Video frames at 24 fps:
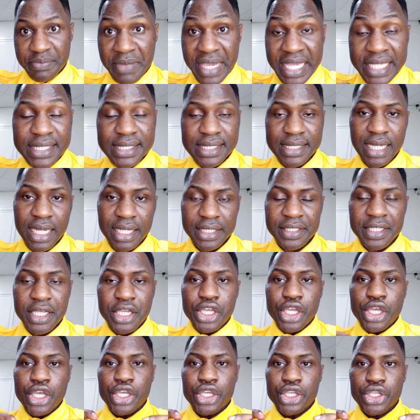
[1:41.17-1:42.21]
means that
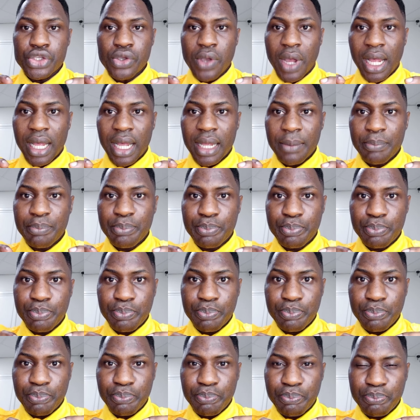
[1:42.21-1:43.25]
your
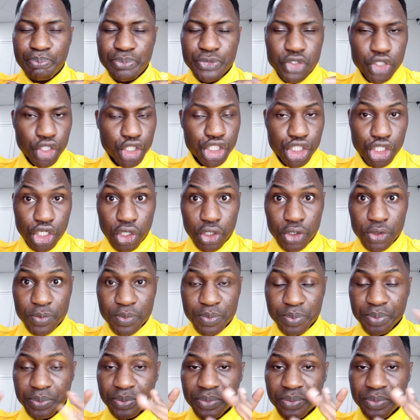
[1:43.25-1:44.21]
tuition,